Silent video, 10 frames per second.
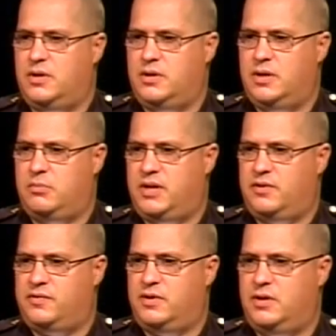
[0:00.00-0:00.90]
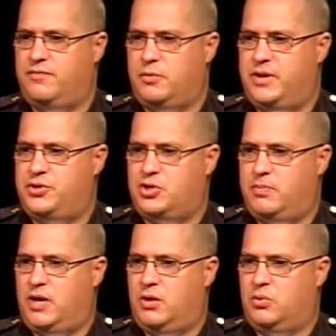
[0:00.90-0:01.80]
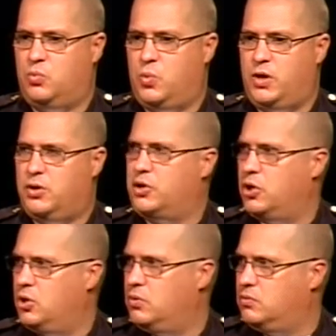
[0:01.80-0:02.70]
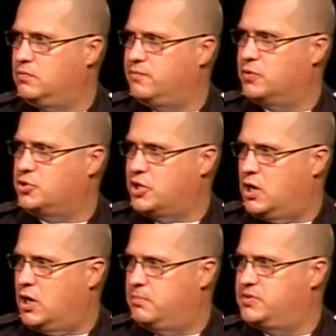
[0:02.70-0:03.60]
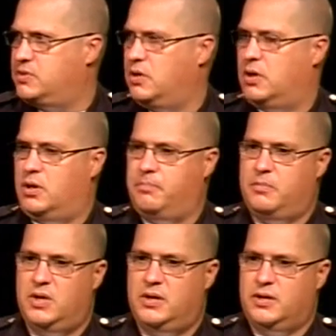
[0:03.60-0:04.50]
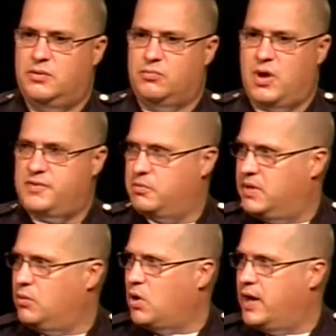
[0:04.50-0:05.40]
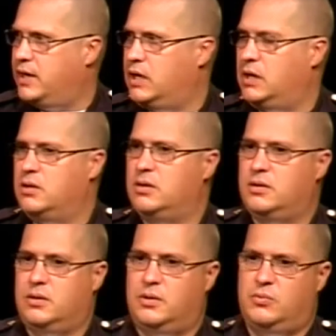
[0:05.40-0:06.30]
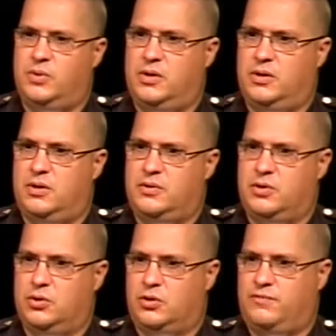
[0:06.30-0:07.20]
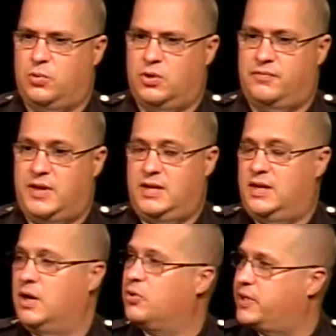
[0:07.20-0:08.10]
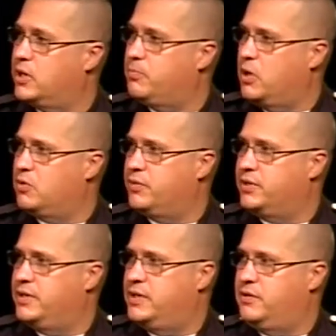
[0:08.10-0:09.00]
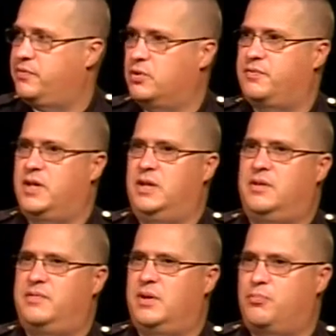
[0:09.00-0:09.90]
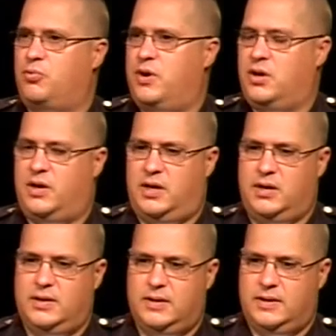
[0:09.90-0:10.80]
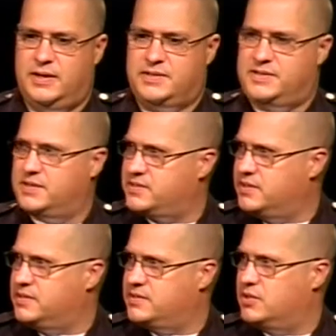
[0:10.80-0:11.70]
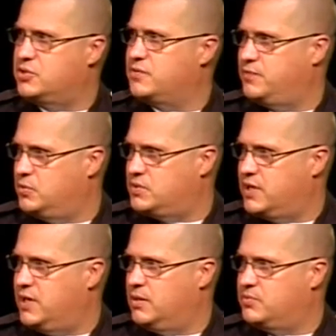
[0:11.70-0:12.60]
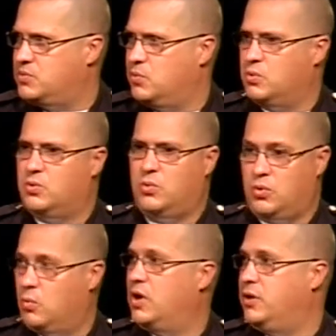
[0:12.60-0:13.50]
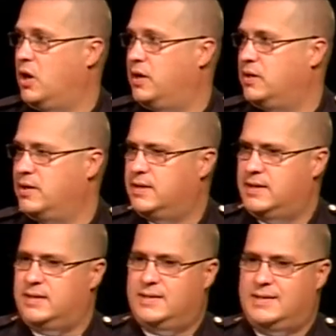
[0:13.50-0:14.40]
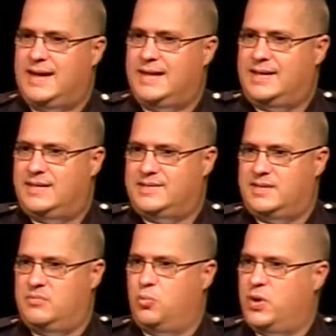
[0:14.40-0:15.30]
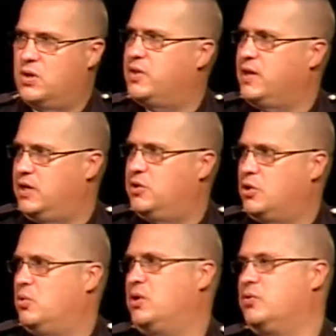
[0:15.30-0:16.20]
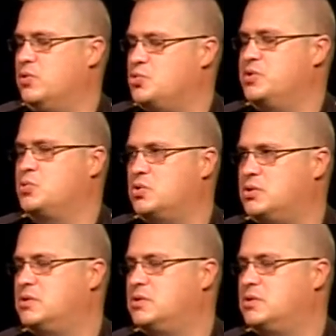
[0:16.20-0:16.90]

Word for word: inmates information about where to go for jobs, um, resume writing, uh, where to look for if they need health care upon release or if they right. need temporary assistance such as food stamps or, or whatnot. It kind of gets them where they need to go to get those resources.